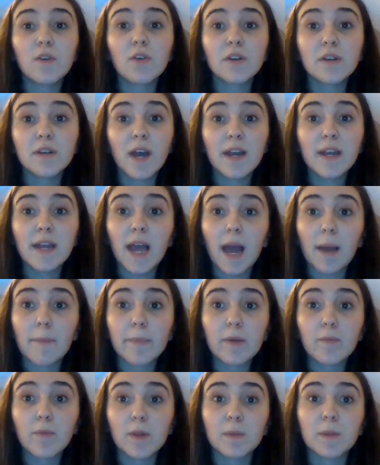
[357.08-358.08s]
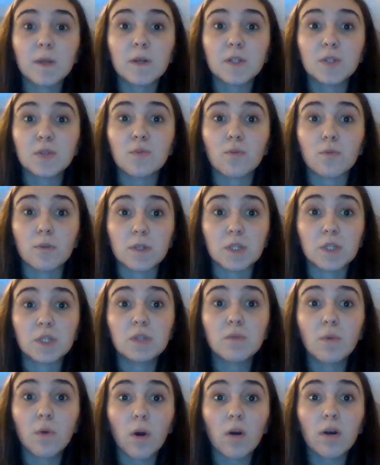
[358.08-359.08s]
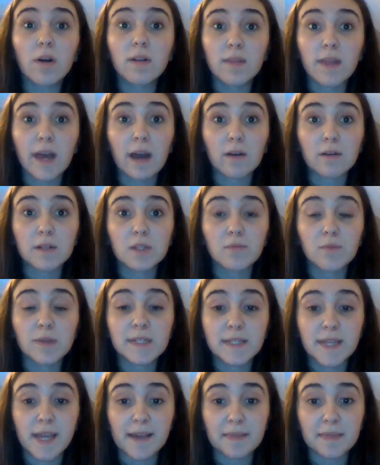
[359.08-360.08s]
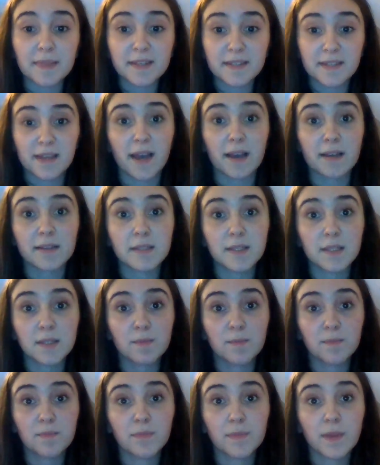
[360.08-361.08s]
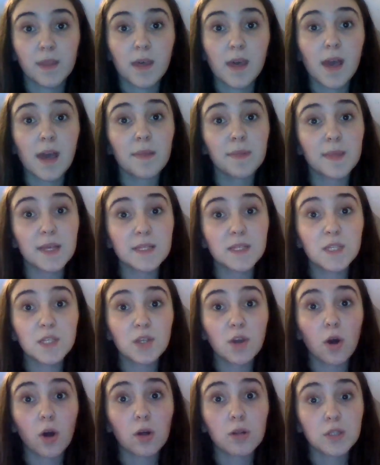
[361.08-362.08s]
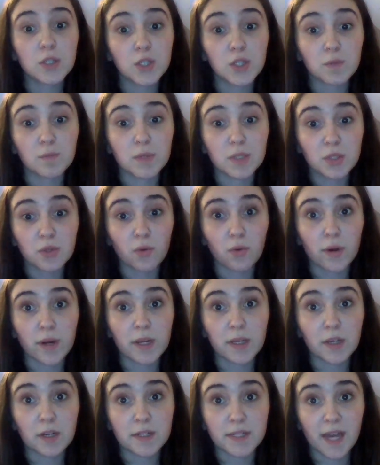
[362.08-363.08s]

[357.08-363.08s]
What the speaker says: you are not happy with your scores, you are allowed to retake the test. This is called superscoring your